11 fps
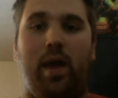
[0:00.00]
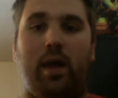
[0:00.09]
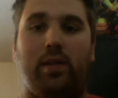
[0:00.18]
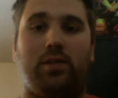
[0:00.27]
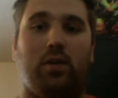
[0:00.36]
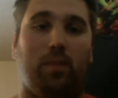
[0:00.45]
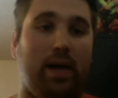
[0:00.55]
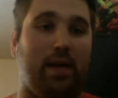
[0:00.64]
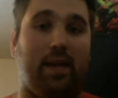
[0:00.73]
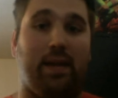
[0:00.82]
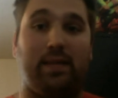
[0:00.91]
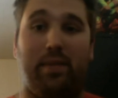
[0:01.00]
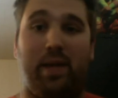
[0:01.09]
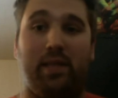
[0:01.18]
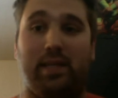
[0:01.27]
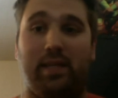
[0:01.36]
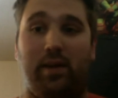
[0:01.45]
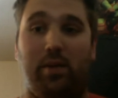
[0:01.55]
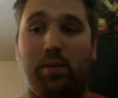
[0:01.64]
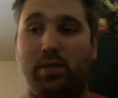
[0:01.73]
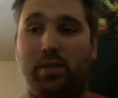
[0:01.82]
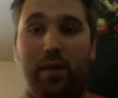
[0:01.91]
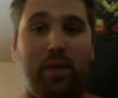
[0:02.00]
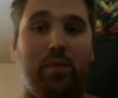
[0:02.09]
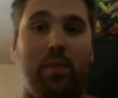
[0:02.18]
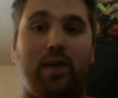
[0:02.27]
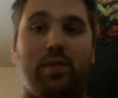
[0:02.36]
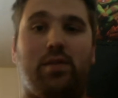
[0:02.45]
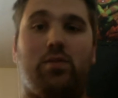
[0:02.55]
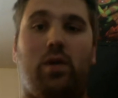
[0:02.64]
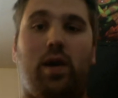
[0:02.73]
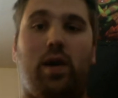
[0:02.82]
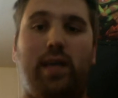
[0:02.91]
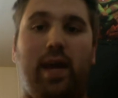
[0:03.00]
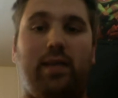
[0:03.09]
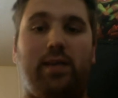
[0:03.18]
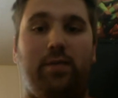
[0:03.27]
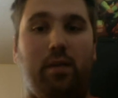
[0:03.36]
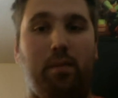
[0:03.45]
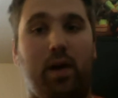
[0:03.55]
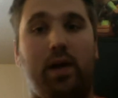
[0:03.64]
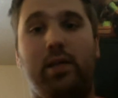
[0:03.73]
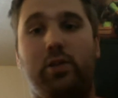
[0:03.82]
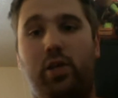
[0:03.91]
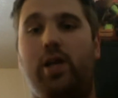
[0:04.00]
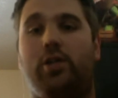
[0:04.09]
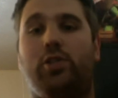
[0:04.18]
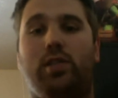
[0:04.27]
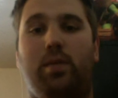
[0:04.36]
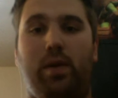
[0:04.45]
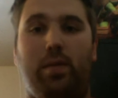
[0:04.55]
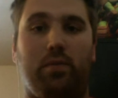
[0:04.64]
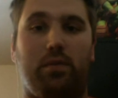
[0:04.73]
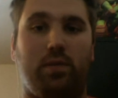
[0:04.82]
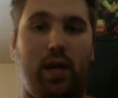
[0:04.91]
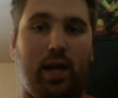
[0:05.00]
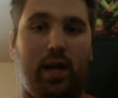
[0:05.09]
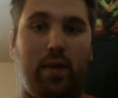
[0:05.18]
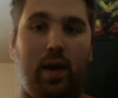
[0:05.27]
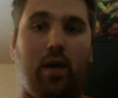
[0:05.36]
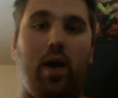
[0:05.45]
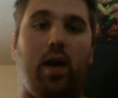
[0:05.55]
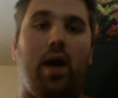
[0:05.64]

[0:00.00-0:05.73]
And so my thing is I basically, almost like Mythbusters, where I take different marketing strategies that people are talking about